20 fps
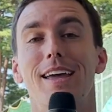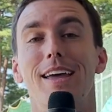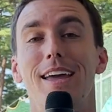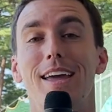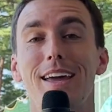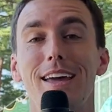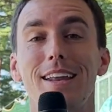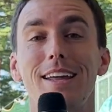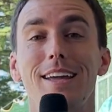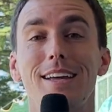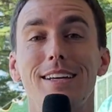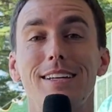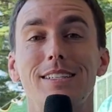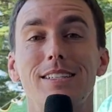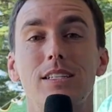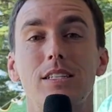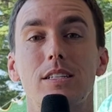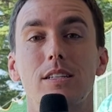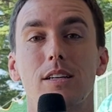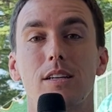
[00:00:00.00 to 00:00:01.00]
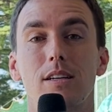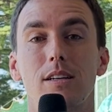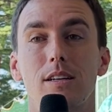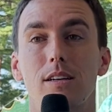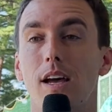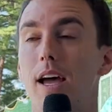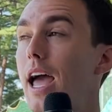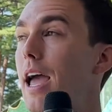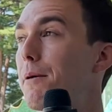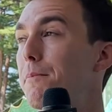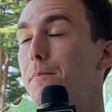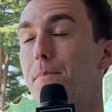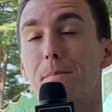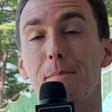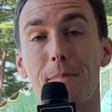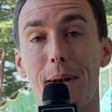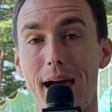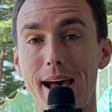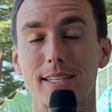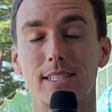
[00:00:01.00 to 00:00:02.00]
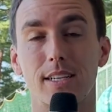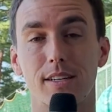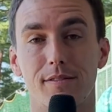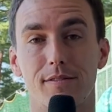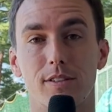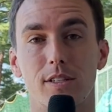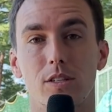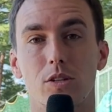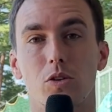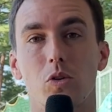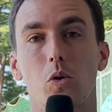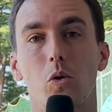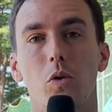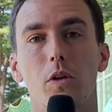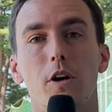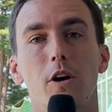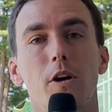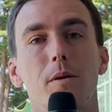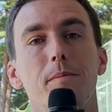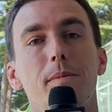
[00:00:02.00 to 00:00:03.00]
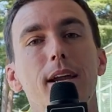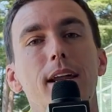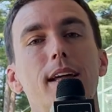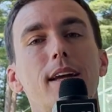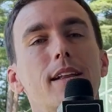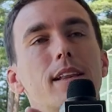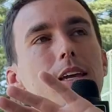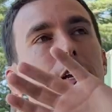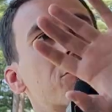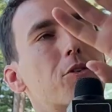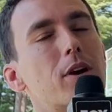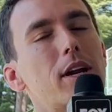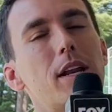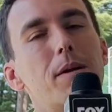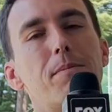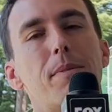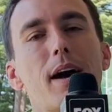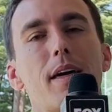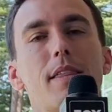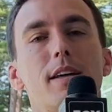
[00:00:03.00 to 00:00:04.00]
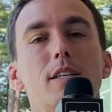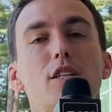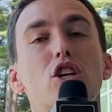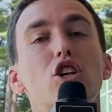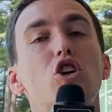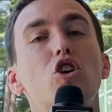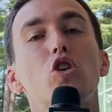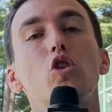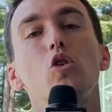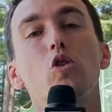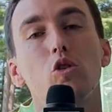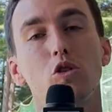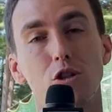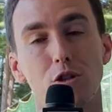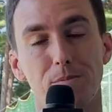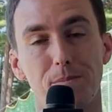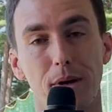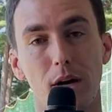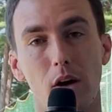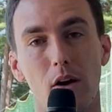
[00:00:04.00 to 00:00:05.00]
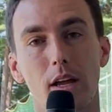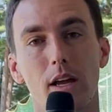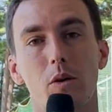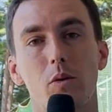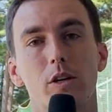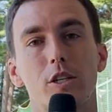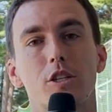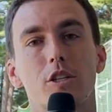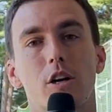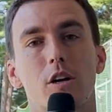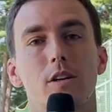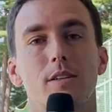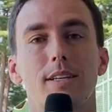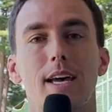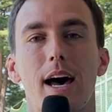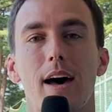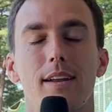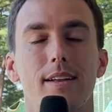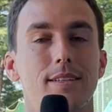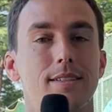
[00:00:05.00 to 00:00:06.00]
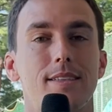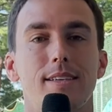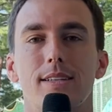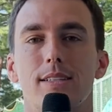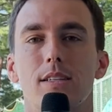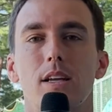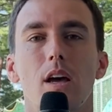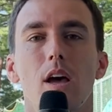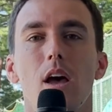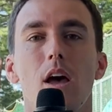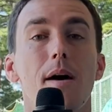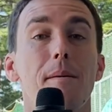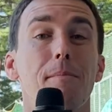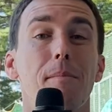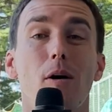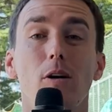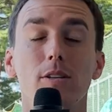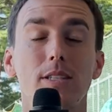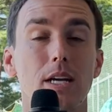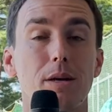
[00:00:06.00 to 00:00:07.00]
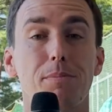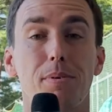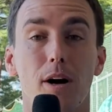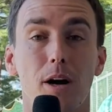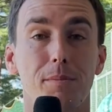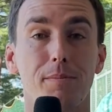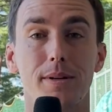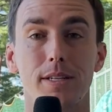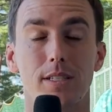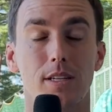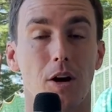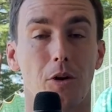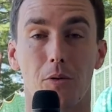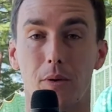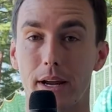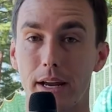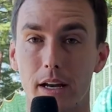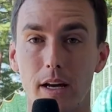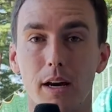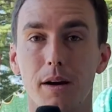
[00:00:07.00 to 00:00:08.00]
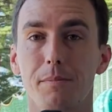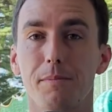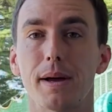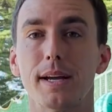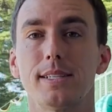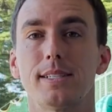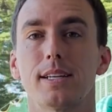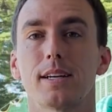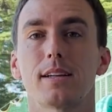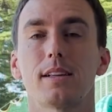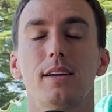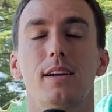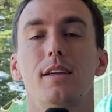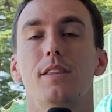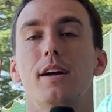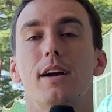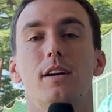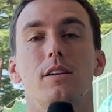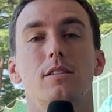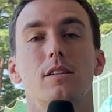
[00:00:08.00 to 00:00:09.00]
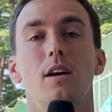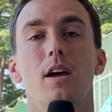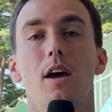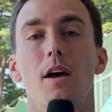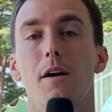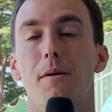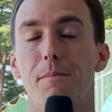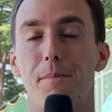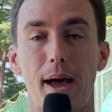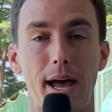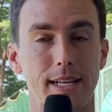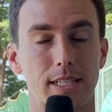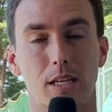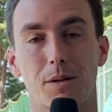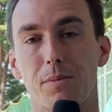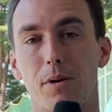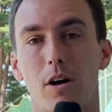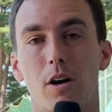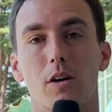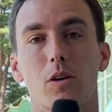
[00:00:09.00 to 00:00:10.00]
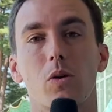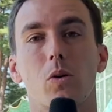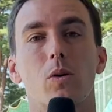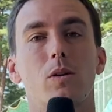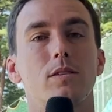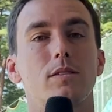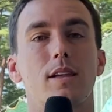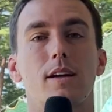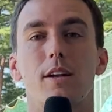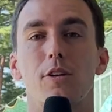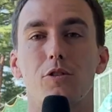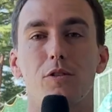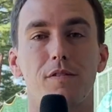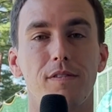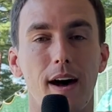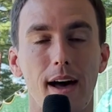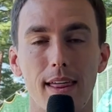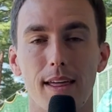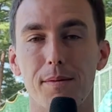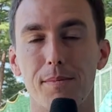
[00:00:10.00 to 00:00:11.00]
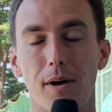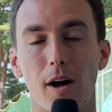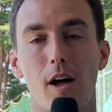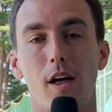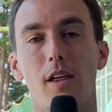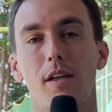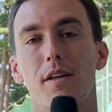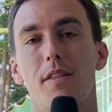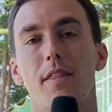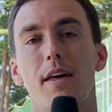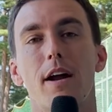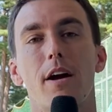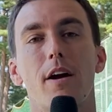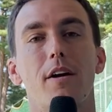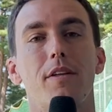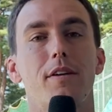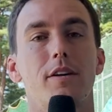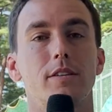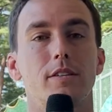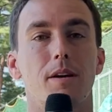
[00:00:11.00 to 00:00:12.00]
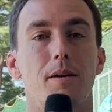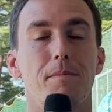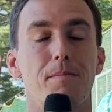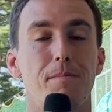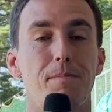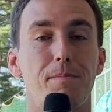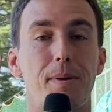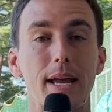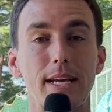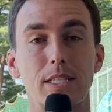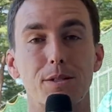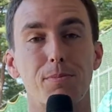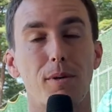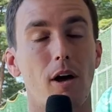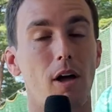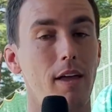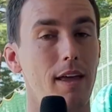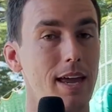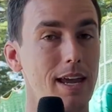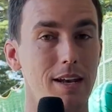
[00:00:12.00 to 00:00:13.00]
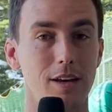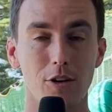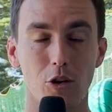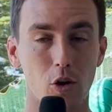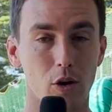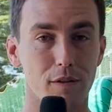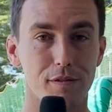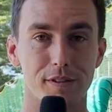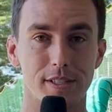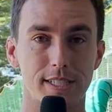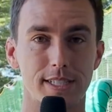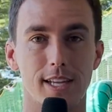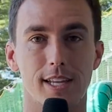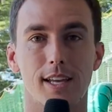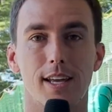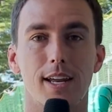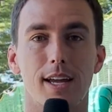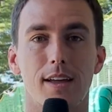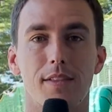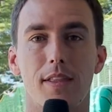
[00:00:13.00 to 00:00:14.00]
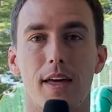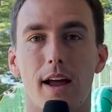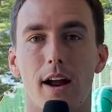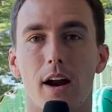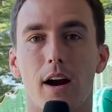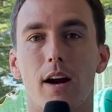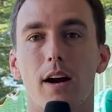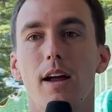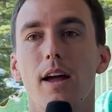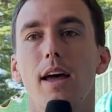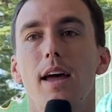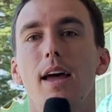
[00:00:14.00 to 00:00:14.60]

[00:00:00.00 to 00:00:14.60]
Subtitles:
It is a massive school. You're immediately greeted by this huge building, which turns out is this multi-purpose arena, basically. There's basketball courts, they do volleyball in there, there's a baseball indoor facility in there.